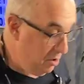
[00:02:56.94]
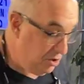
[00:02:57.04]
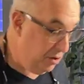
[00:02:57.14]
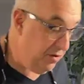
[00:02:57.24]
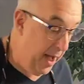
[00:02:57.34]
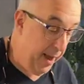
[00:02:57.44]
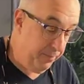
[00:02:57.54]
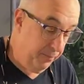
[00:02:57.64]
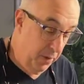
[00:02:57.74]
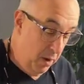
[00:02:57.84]
you do that.
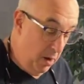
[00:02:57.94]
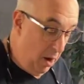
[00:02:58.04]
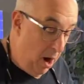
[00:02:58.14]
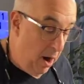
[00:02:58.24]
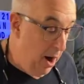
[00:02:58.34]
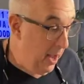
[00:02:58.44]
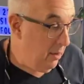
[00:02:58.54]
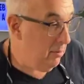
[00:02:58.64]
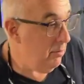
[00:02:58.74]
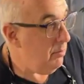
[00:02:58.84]
All right,
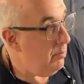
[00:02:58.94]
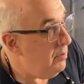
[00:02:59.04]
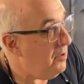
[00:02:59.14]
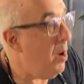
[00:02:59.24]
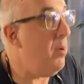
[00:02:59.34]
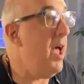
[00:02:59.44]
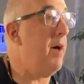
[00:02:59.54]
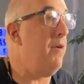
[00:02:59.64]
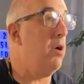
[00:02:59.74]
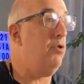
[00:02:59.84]
so we
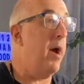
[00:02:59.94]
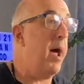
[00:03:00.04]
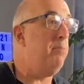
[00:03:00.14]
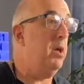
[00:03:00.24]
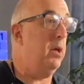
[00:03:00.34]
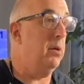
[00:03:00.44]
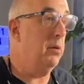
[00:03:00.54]
have our crab meat.